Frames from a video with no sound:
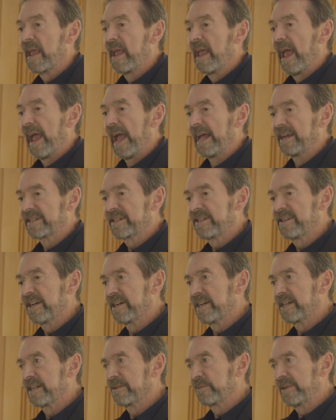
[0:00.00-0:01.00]

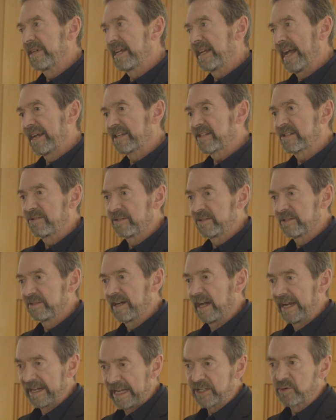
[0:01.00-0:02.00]
until we get to,
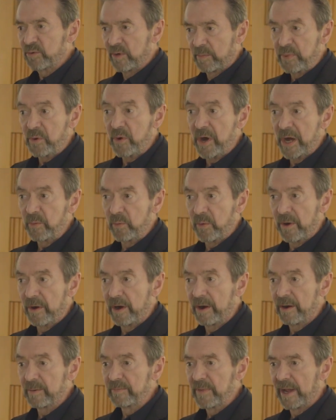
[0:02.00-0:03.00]
I get to a point
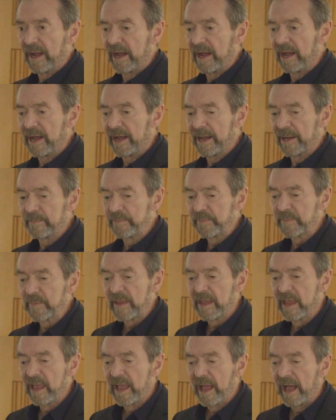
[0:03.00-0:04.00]
where um,
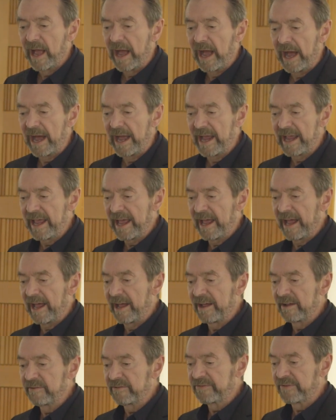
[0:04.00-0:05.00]
I
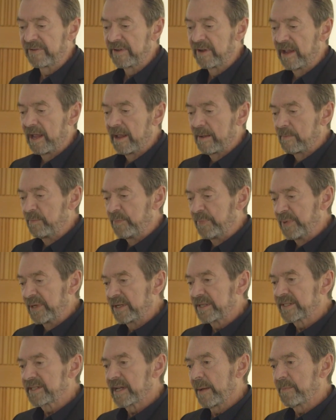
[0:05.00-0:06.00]
have
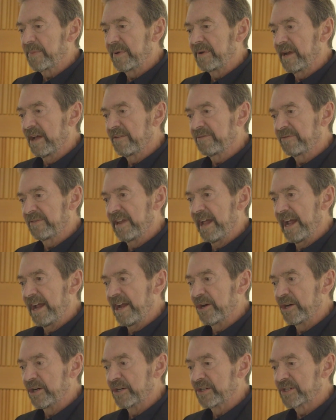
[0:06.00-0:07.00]
built up enough
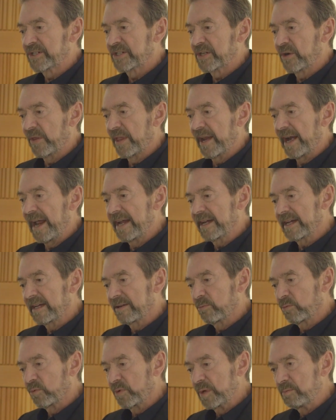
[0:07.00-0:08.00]
layers so that I
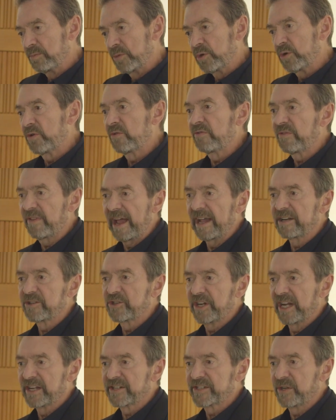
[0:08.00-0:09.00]
can remove that
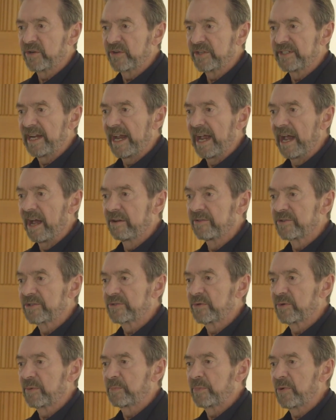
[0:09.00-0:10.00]
gesso down
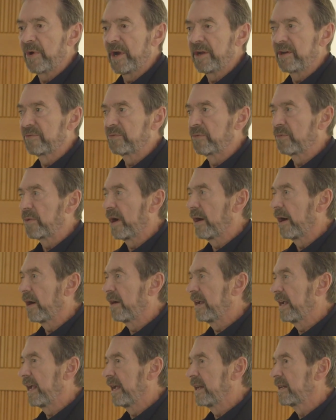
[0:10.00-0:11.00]
to a point of where
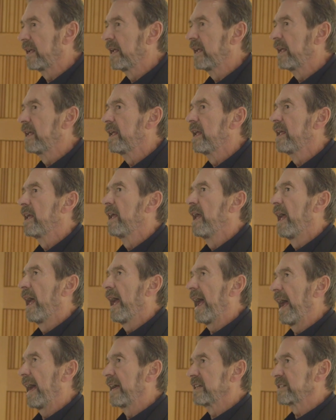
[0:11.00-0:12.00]
it
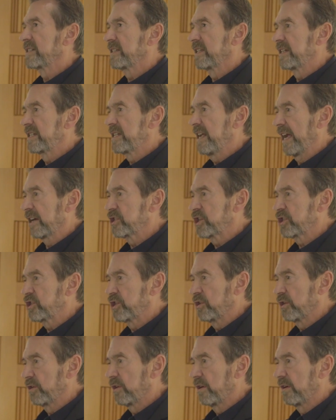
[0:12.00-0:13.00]
has the
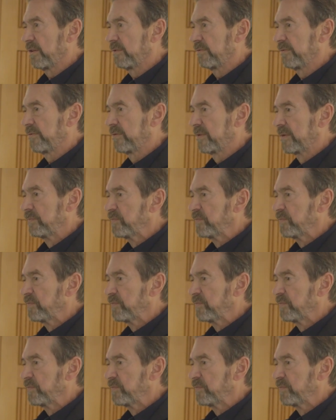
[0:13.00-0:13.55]
texture of